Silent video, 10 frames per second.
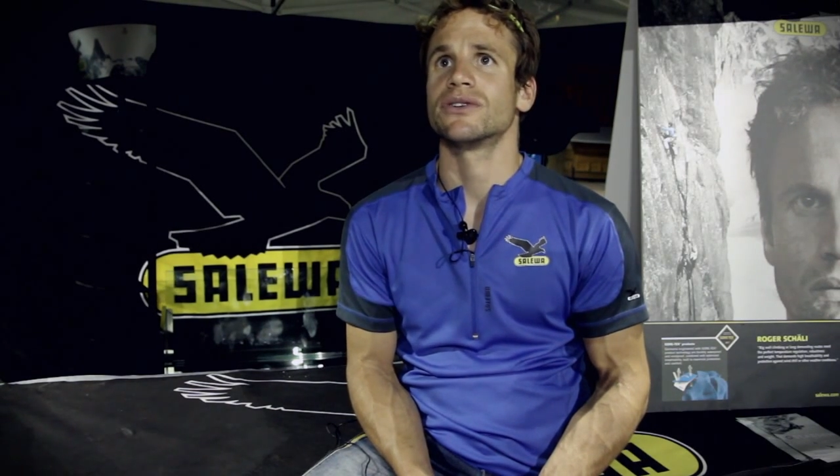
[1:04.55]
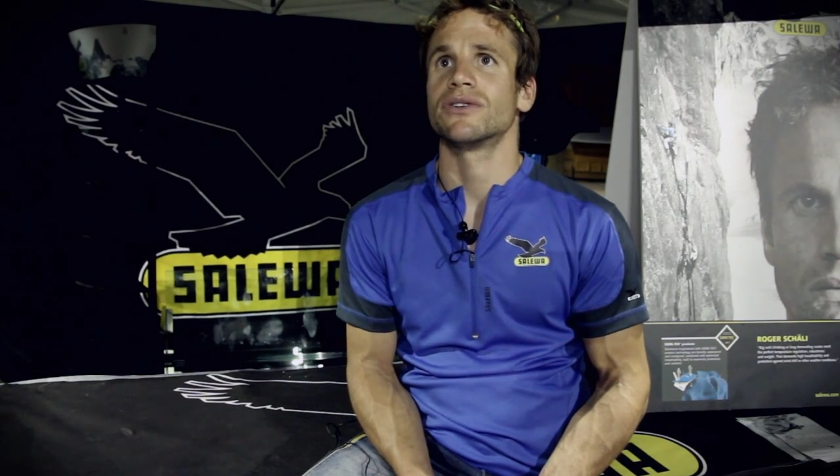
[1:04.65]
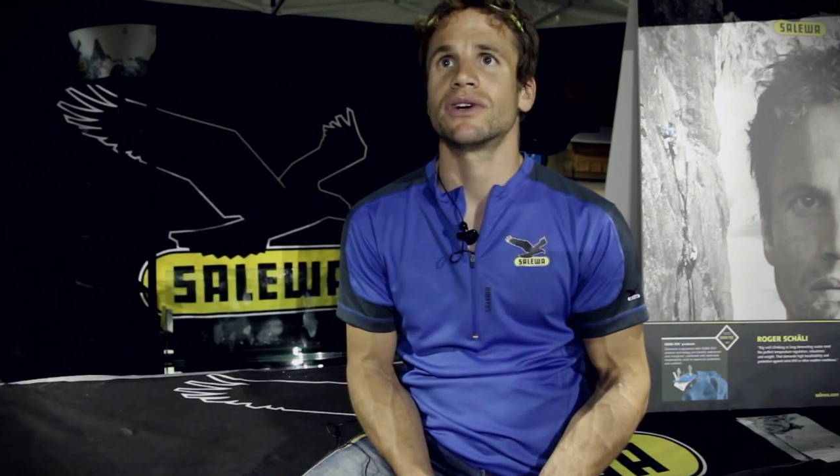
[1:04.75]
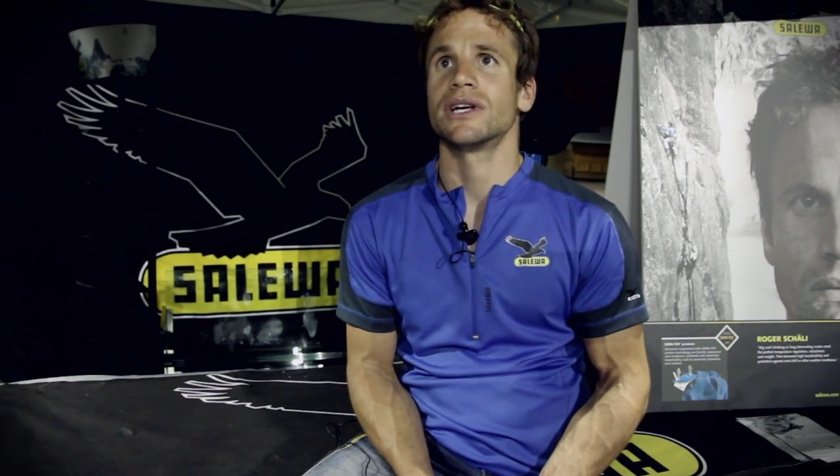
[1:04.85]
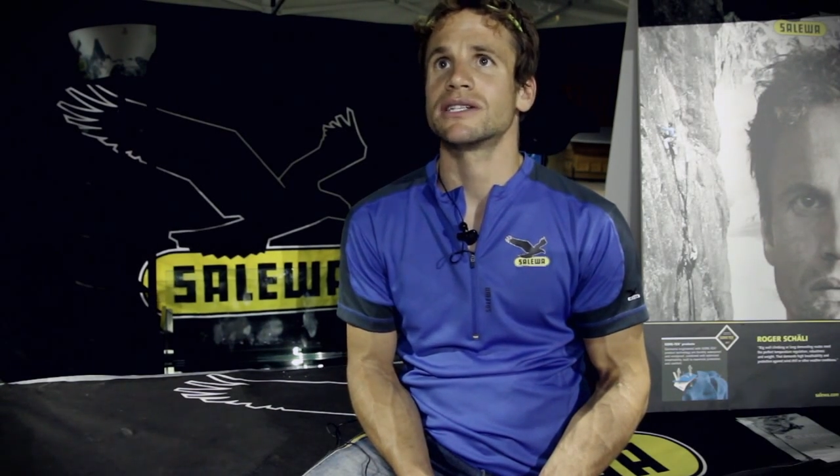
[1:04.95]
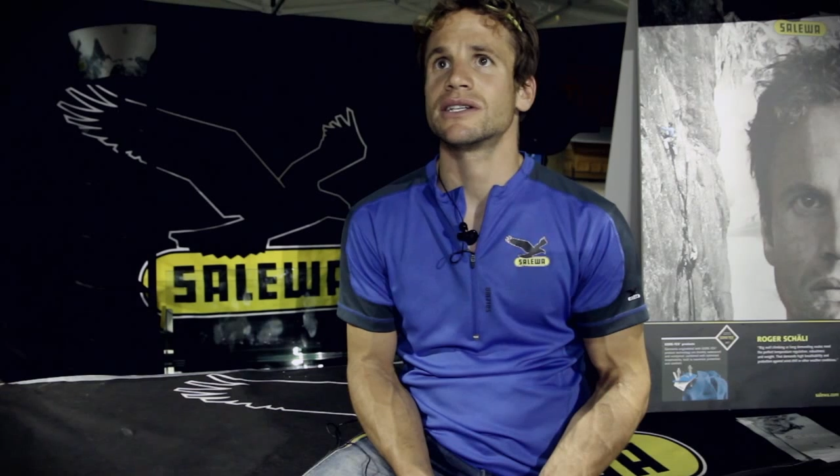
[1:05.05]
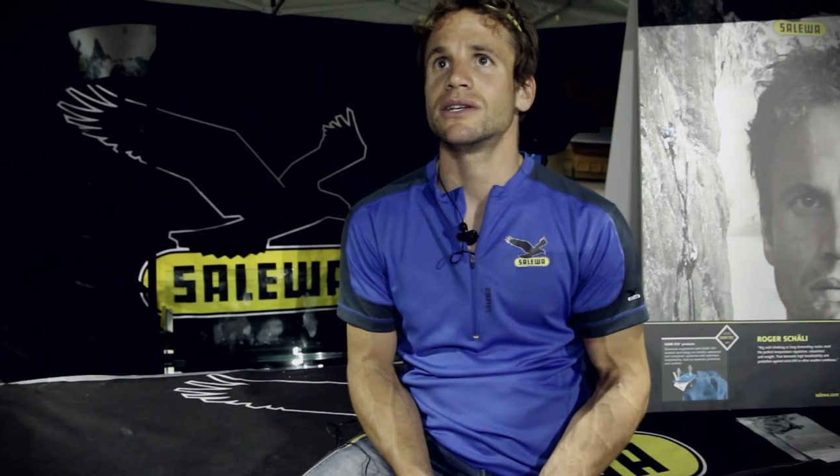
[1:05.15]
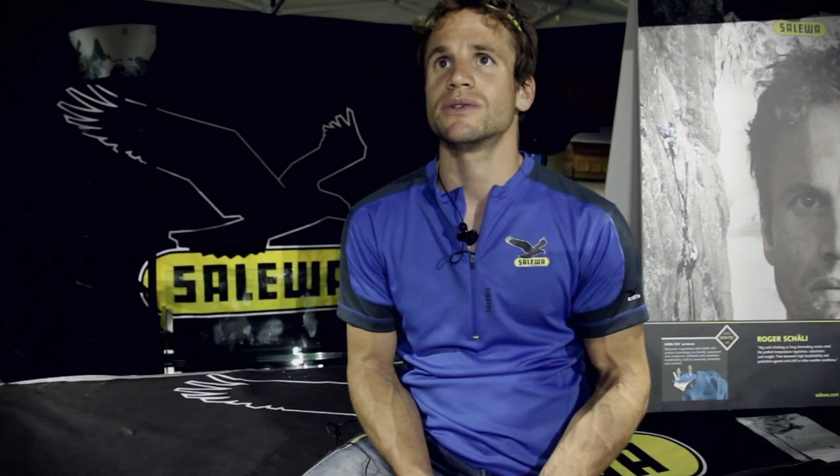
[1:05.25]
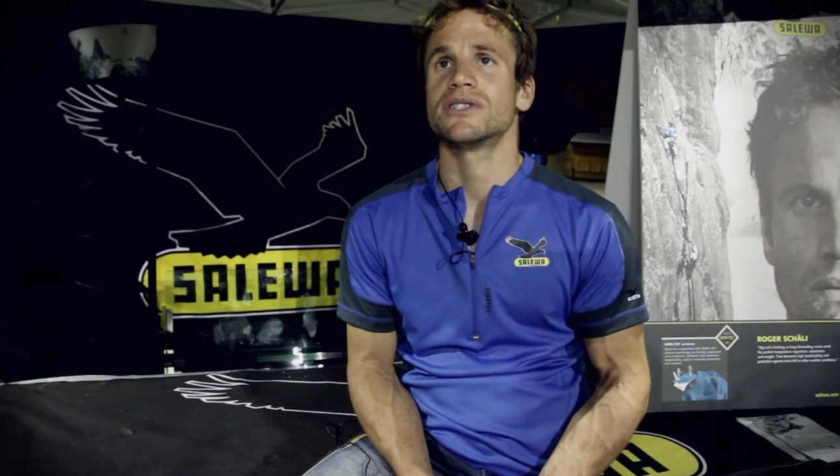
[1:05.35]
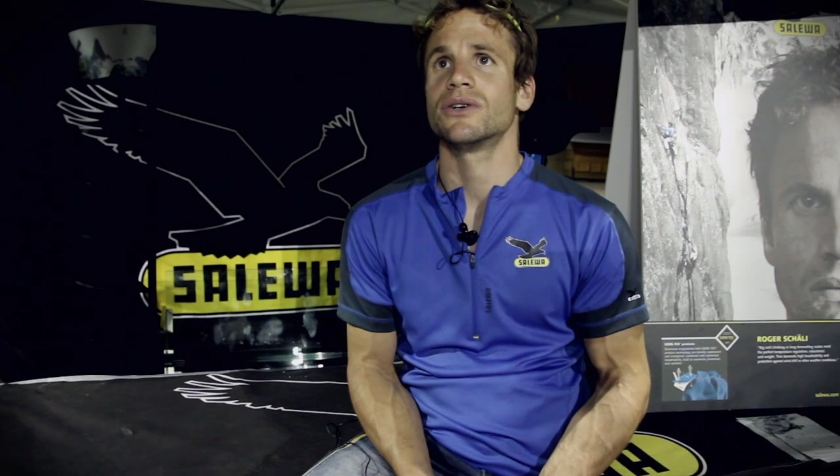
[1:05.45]

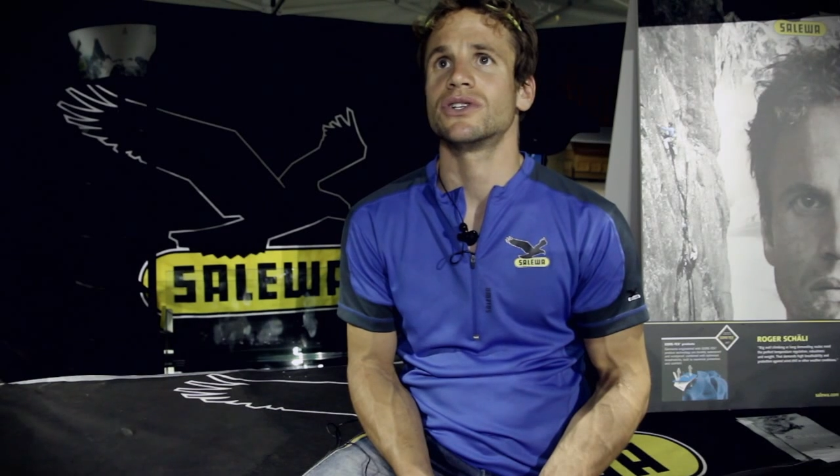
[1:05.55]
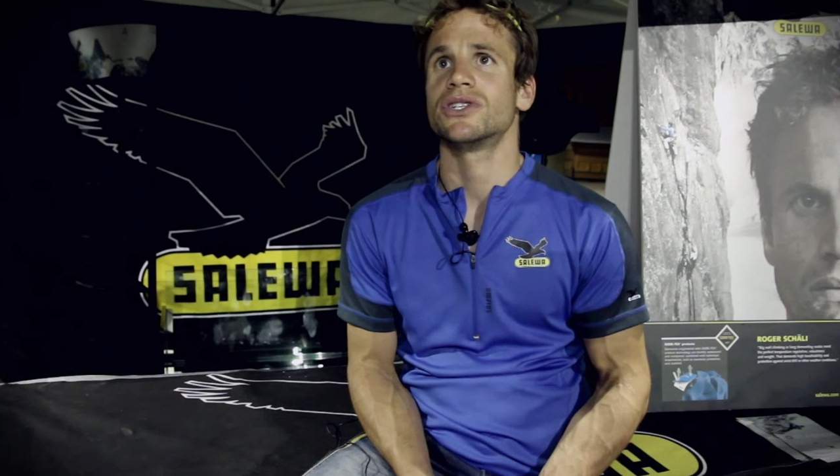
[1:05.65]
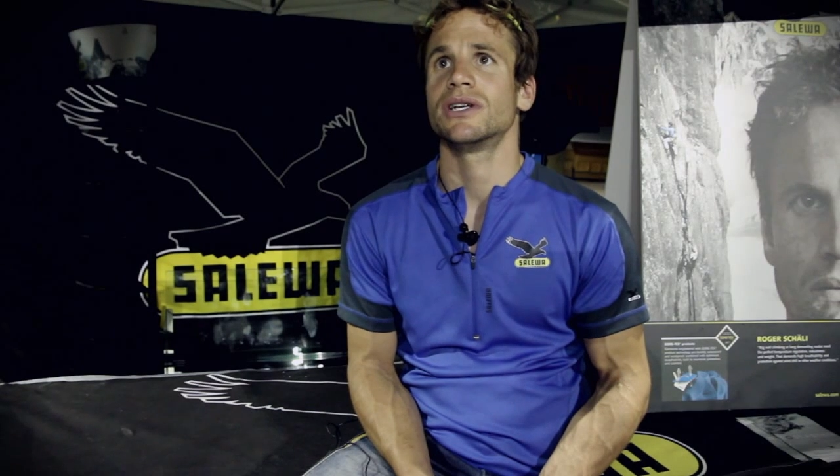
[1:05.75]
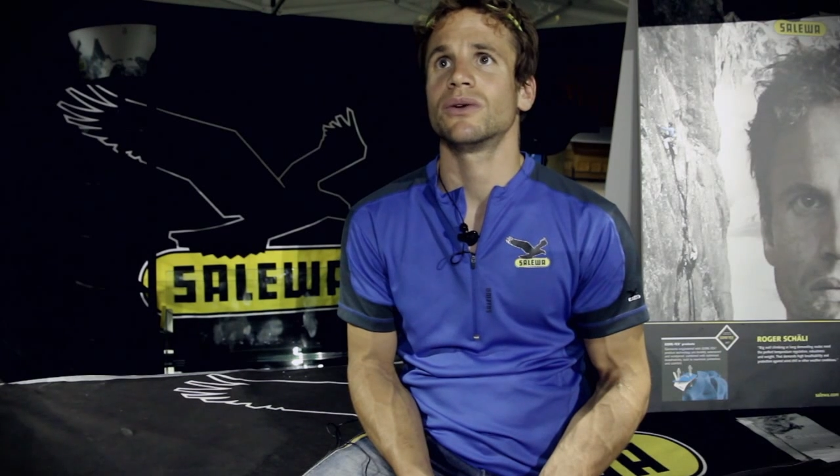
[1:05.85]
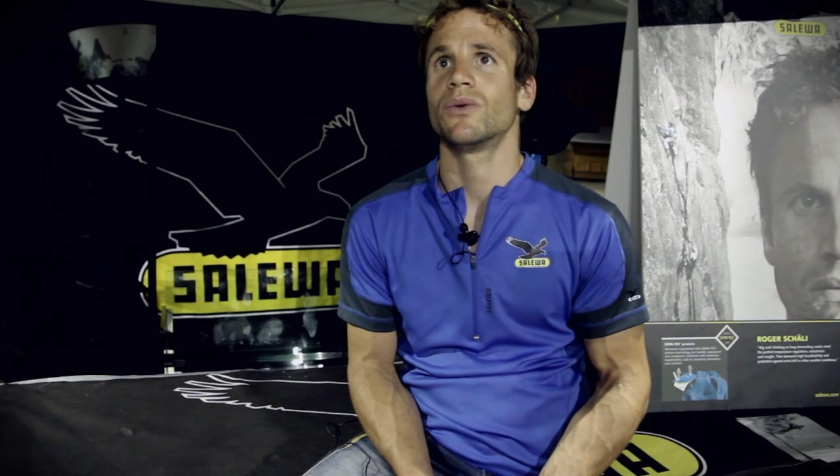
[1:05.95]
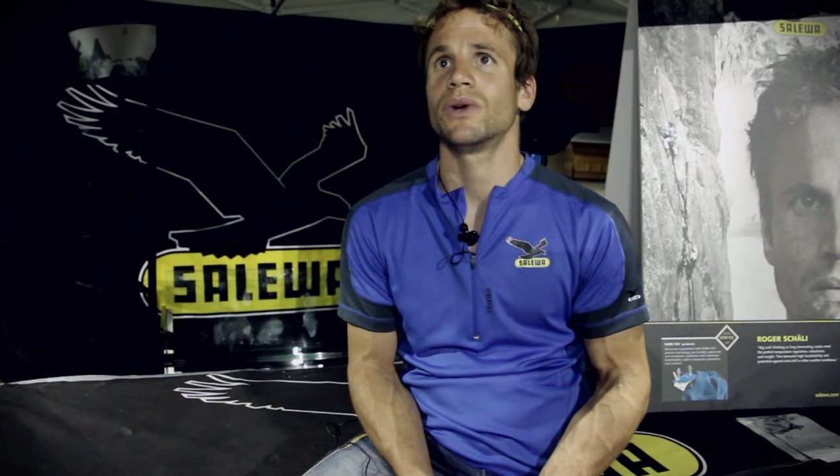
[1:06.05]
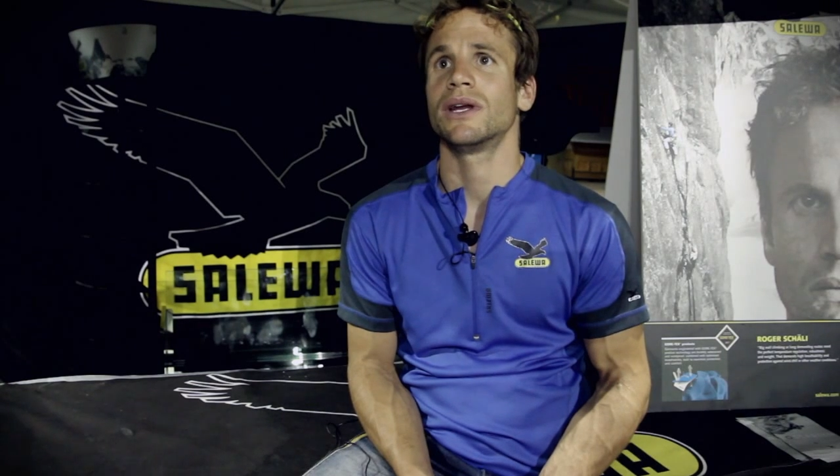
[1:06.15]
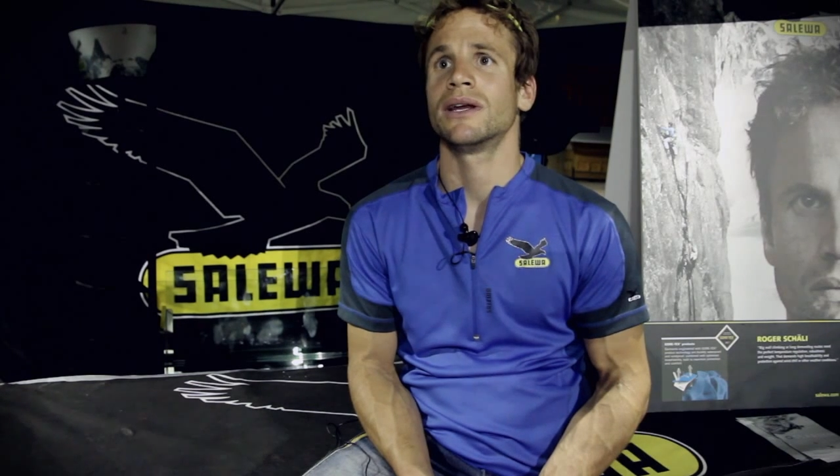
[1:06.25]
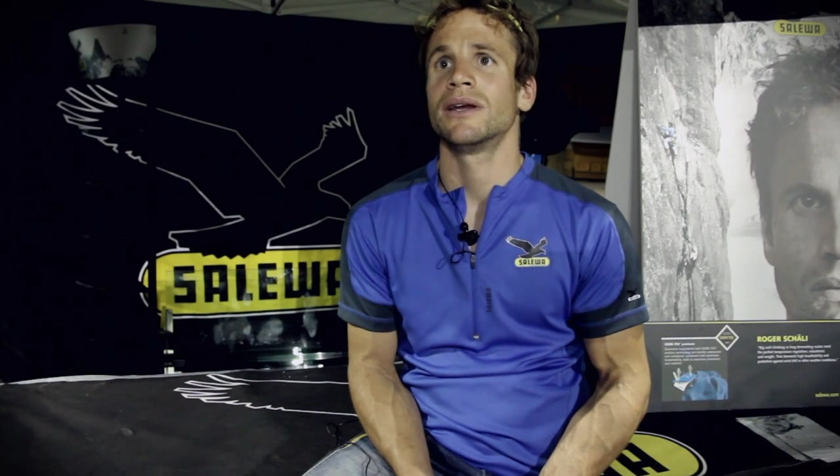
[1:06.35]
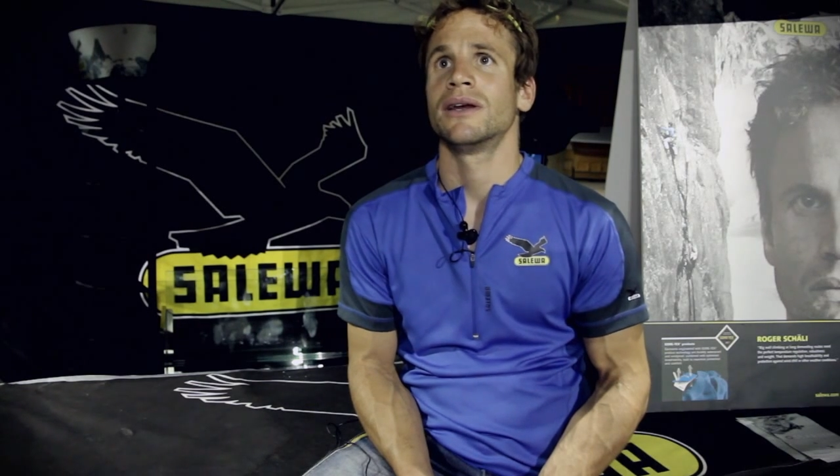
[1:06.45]
rescue and searching, we